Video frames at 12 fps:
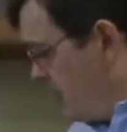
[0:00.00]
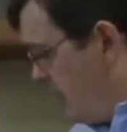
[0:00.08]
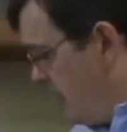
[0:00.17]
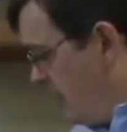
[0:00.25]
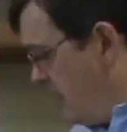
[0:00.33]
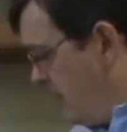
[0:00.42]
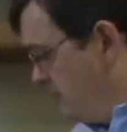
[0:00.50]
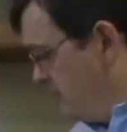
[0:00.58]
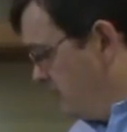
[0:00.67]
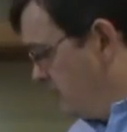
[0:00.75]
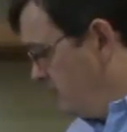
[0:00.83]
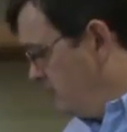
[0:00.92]
uh, I
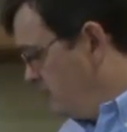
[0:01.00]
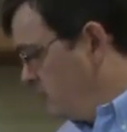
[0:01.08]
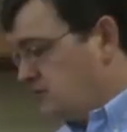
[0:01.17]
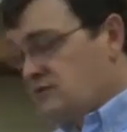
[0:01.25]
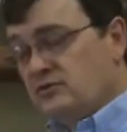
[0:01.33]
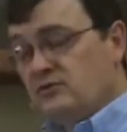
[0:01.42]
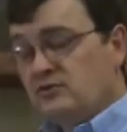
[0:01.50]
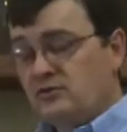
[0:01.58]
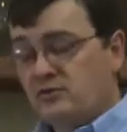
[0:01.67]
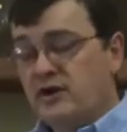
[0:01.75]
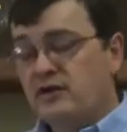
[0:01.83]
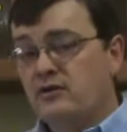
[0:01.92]
think, to, to
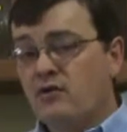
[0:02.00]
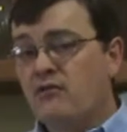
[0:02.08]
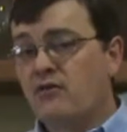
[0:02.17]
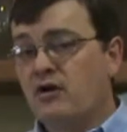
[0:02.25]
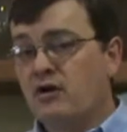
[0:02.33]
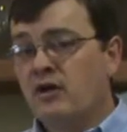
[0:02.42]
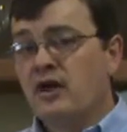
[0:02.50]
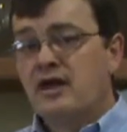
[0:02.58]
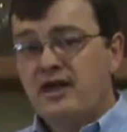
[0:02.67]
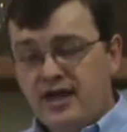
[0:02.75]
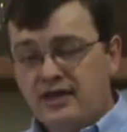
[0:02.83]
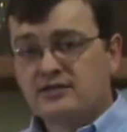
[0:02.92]
create an overall
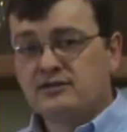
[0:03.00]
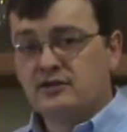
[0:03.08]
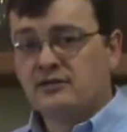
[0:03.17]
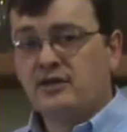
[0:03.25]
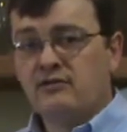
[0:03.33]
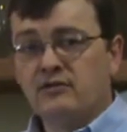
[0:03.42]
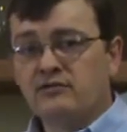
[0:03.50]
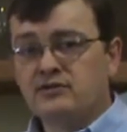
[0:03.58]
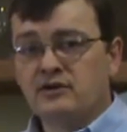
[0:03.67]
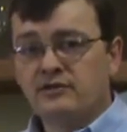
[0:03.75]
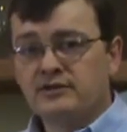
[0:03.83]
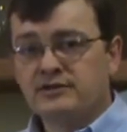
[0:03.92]
excellent level of
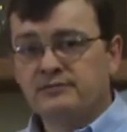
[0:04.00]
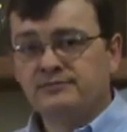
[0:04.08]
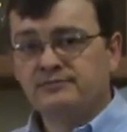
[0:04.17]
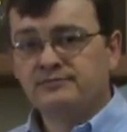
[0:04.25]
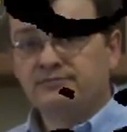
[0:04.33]
service.